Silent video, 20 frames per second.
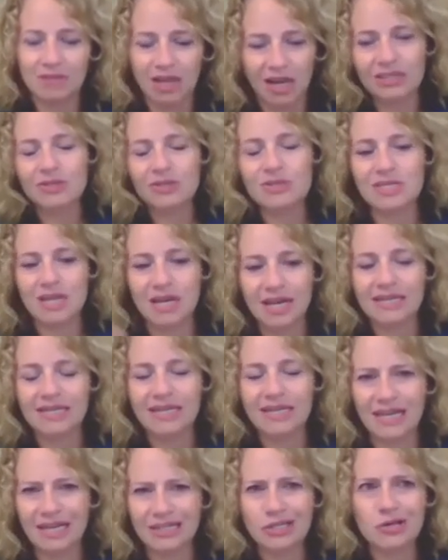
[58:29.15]

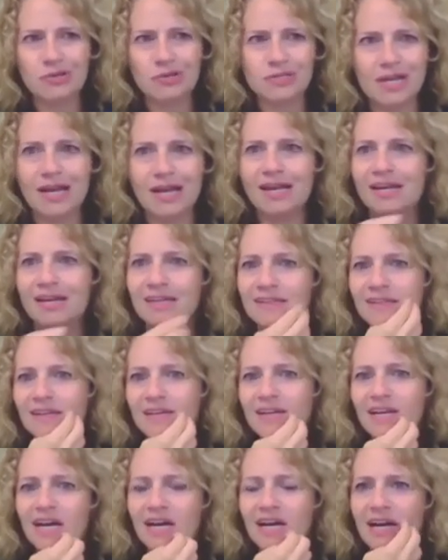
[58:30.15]
DocuSign, HelloSign,
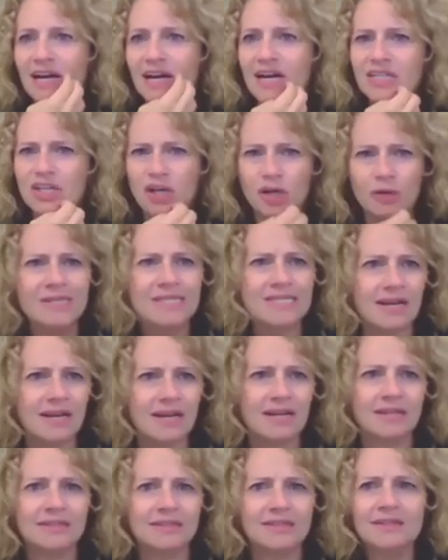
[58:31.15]
Adobe
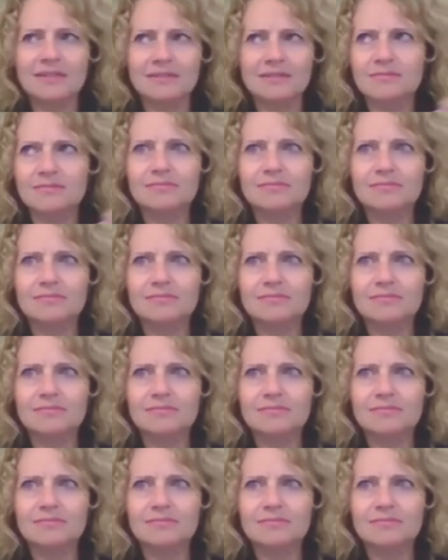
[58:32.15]
Sign.